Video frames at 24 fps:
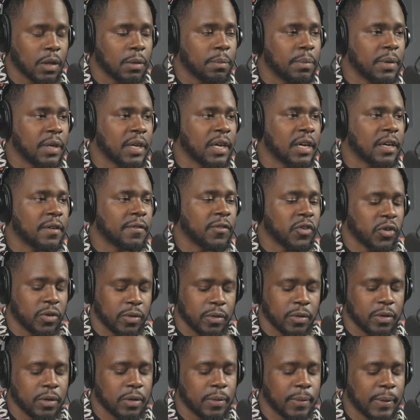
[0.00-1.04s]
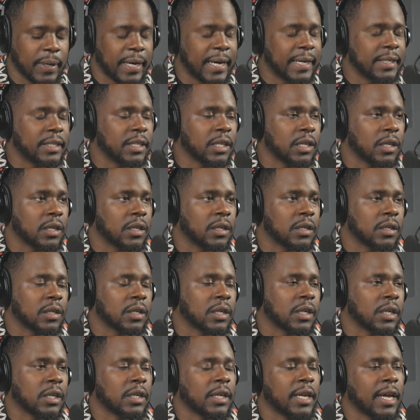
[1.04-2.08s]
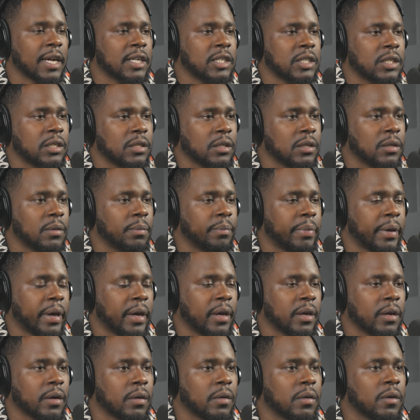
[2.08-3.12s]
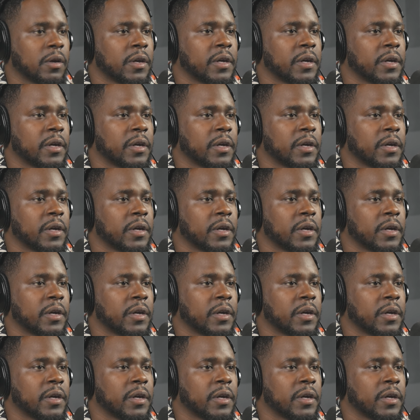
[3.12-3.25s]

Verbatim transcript: behavior, idea, connection, pain.